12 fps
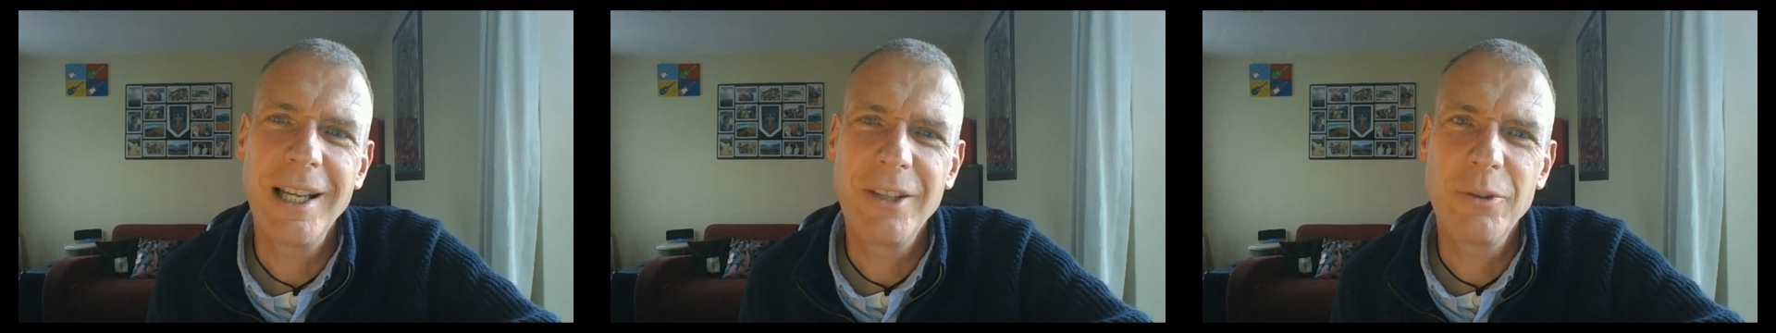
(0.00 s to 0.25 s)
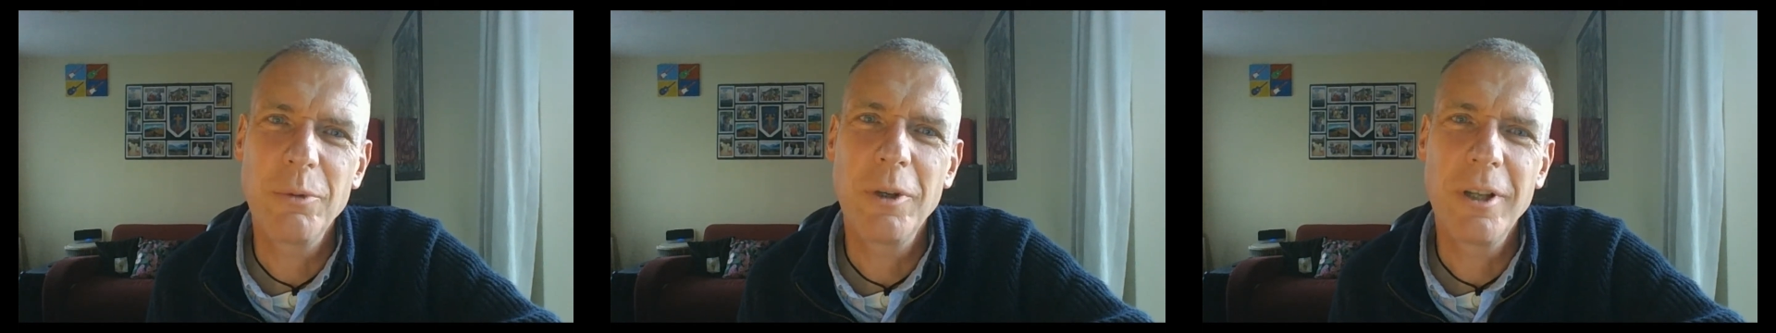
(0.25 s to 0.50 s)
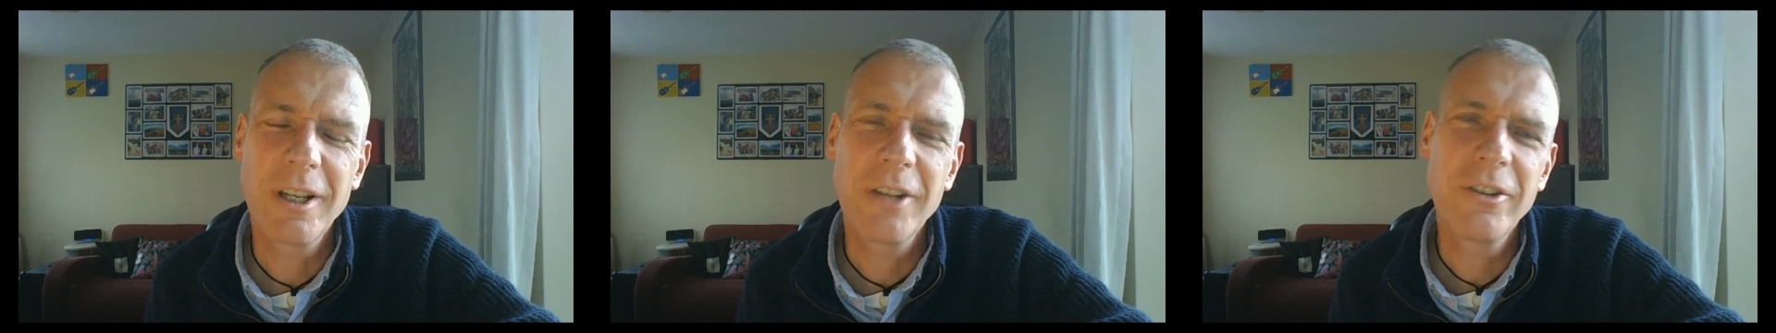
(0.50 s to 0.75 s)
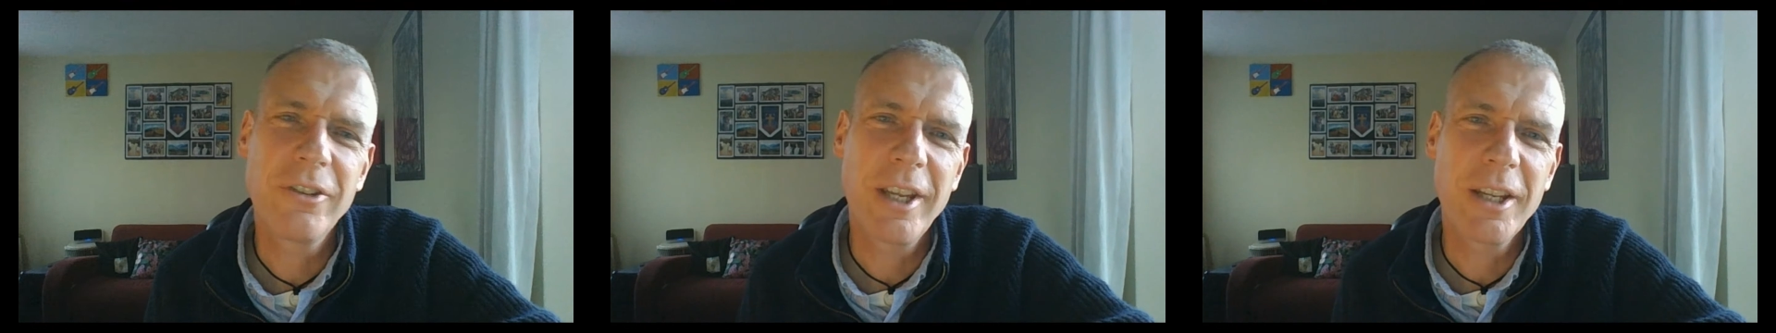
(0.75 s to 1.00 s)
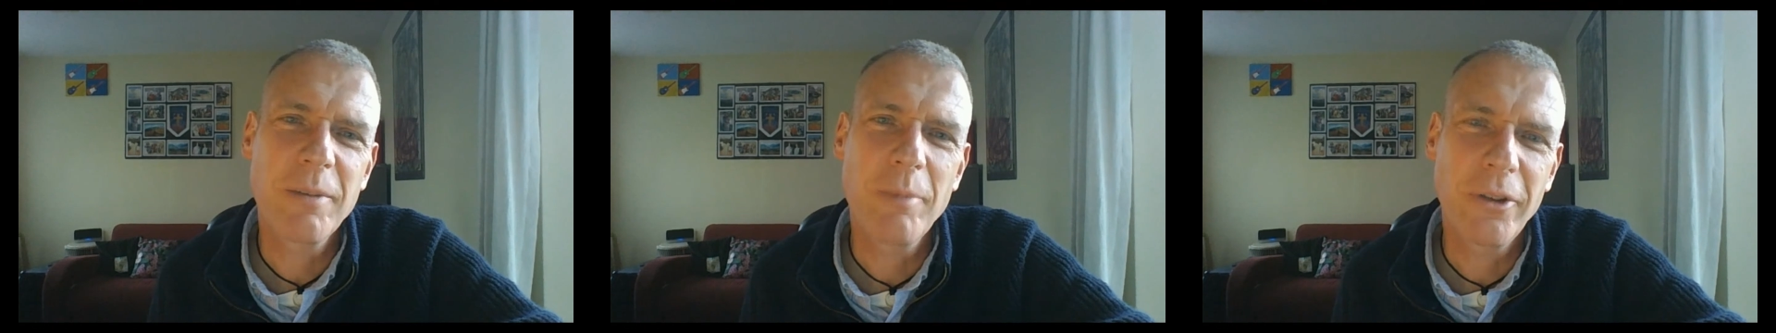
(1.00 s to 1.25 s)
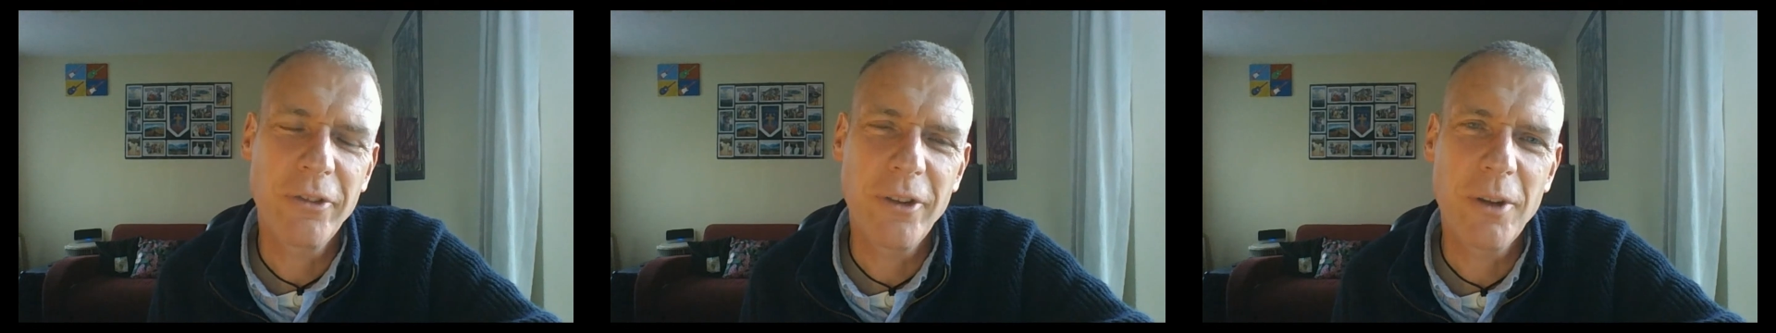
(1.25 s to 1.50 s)
and work undertaken
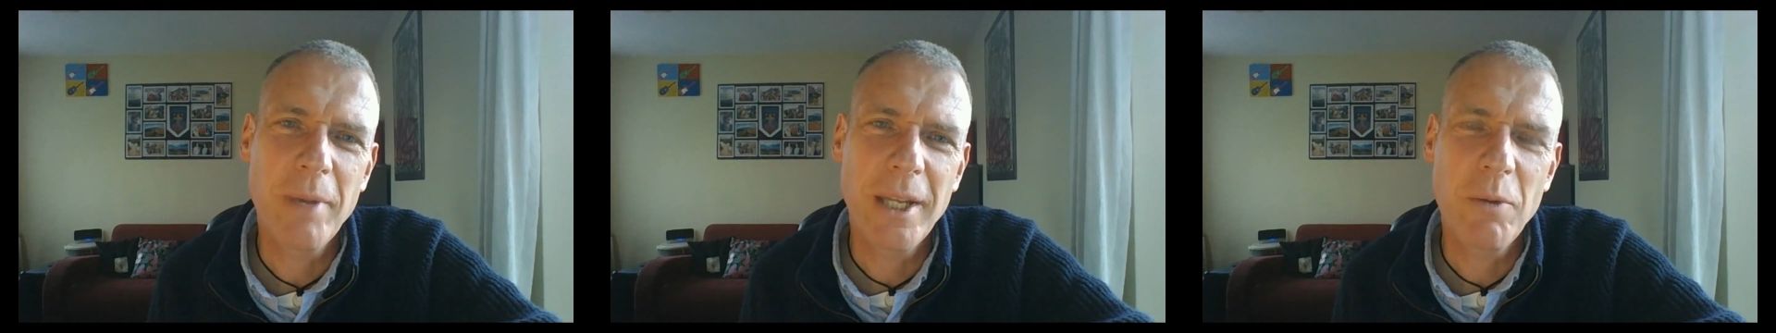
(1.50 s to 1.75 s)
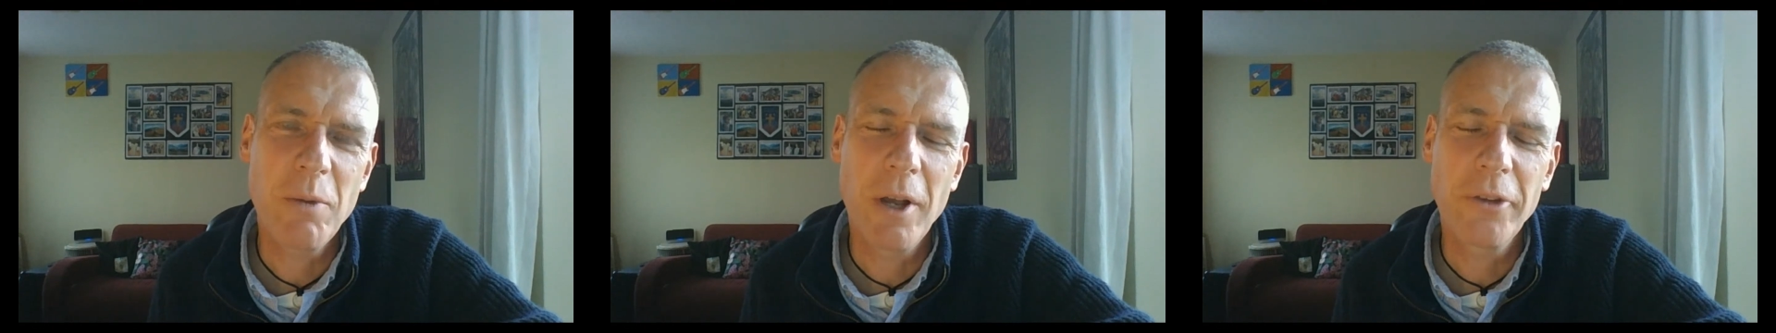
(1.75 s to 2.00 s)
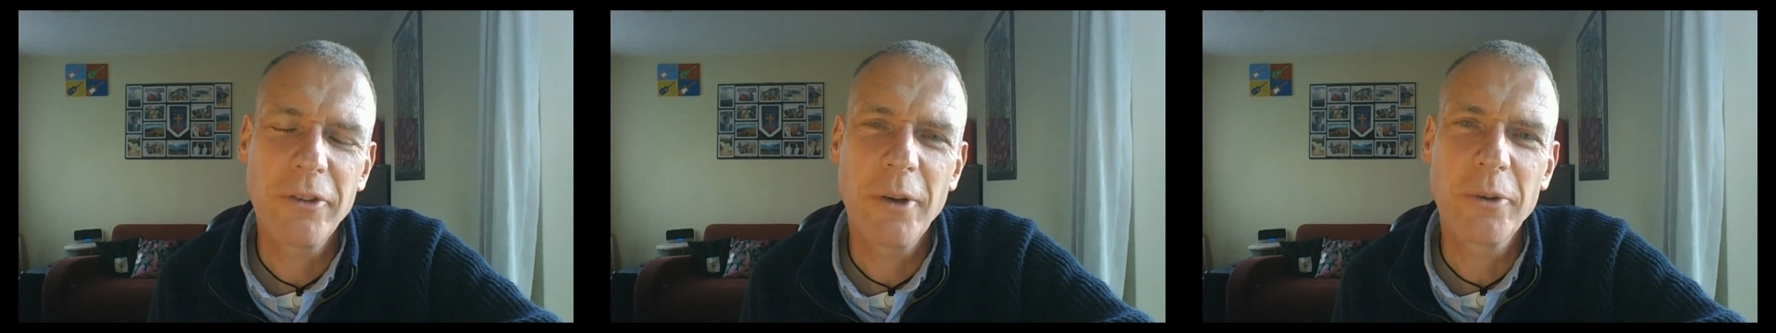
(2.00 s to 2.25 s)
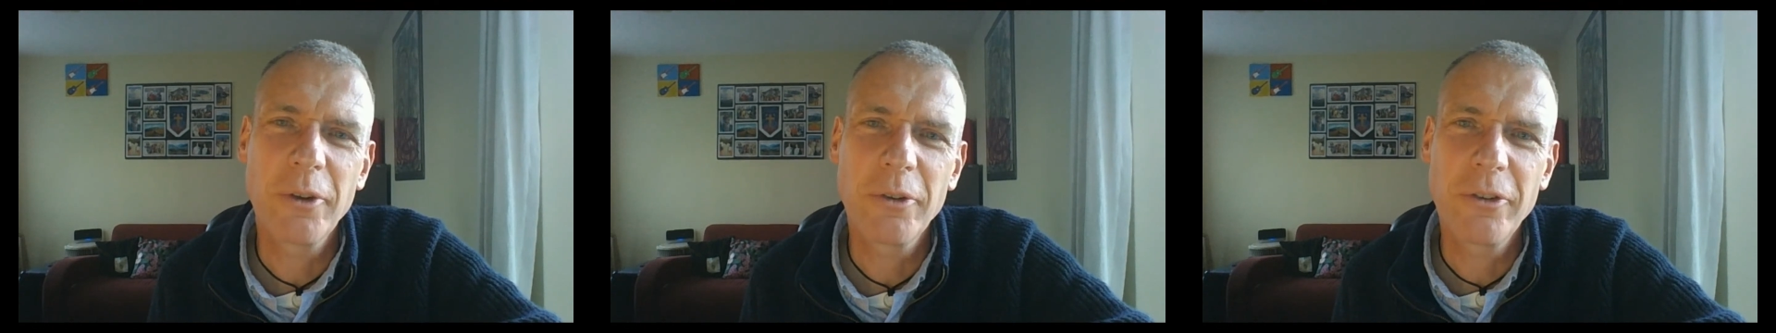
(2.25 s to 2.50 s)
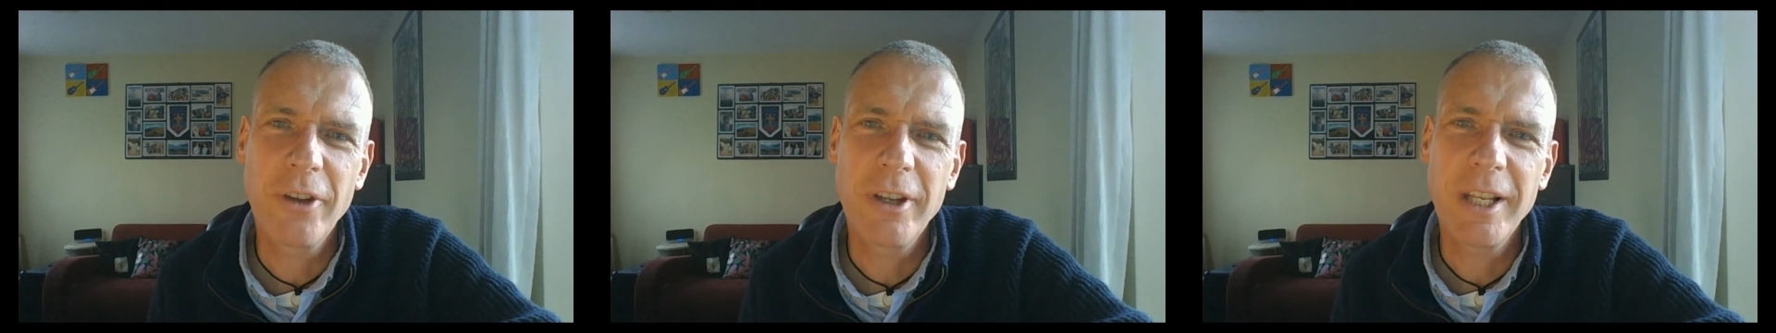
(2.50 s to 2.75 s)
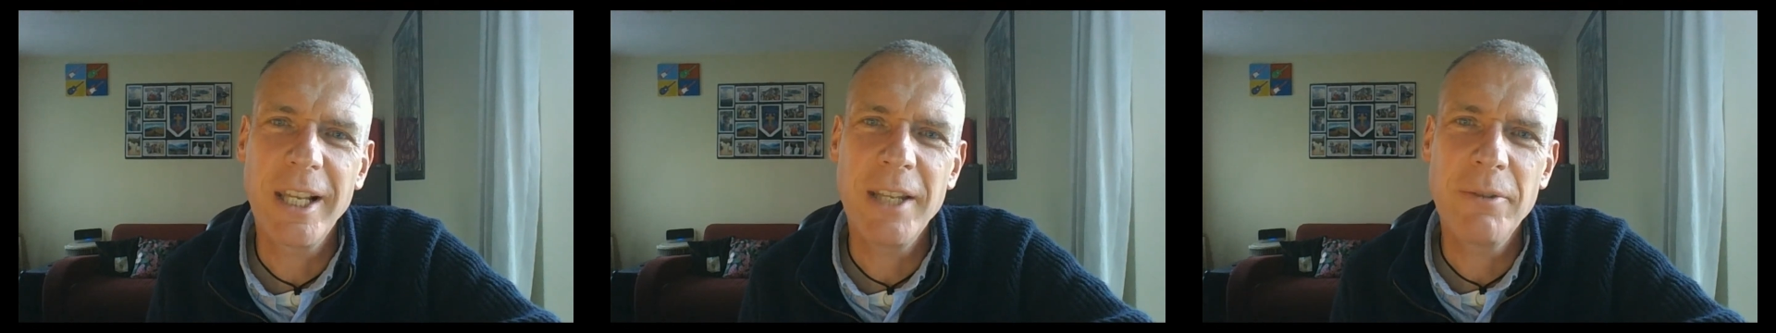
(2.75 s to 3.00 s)
by so many whilst I was on
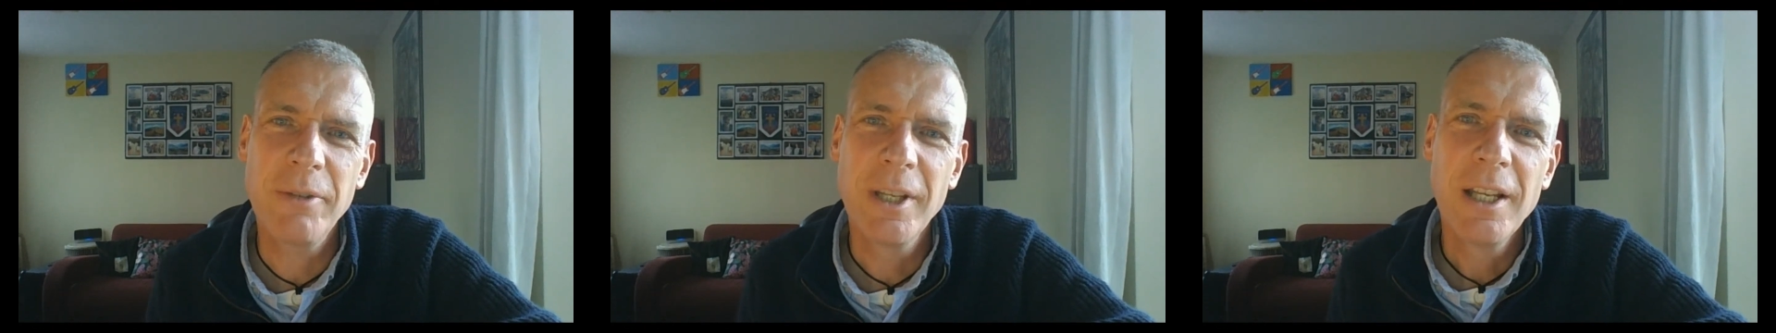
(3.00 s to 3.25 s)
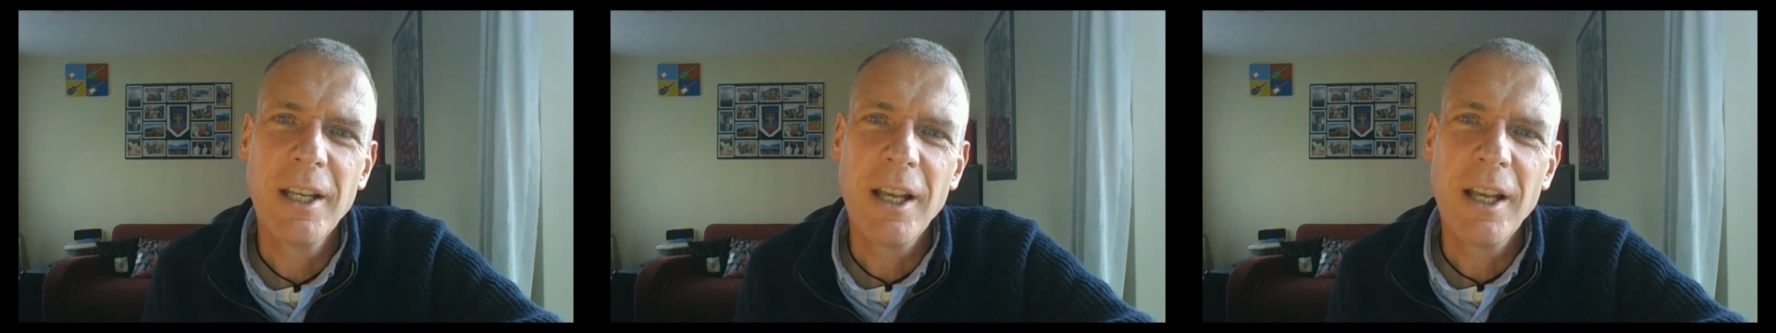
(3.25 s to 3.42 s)
study leave.